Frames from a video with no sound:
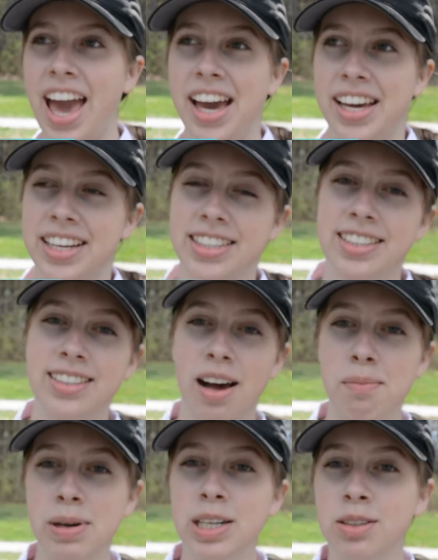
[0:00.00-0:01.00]
a
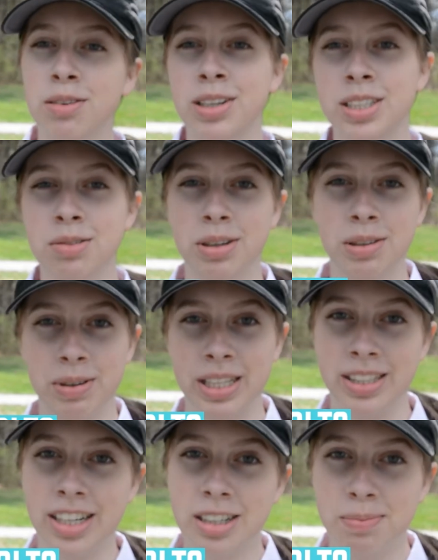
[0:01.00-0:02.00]
summer
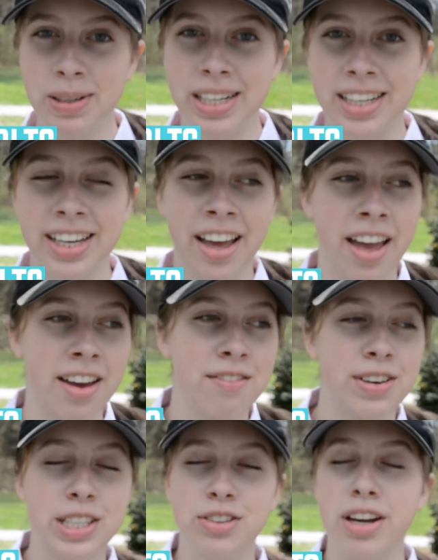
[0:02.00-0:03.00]
2021 lookbook
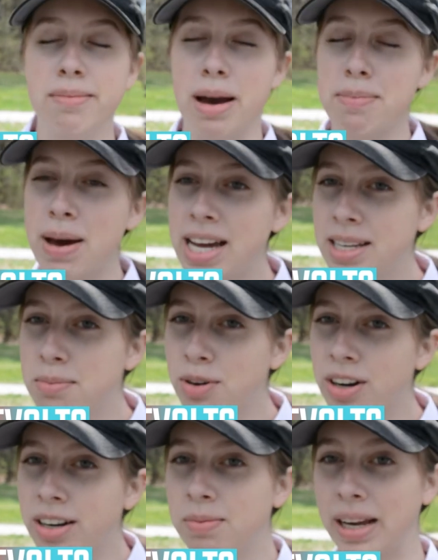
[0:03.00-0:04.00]
featuring my penny
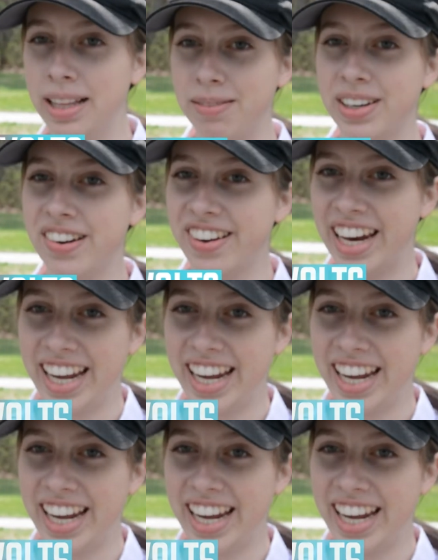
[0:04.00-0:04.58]
board. Wait, let me go get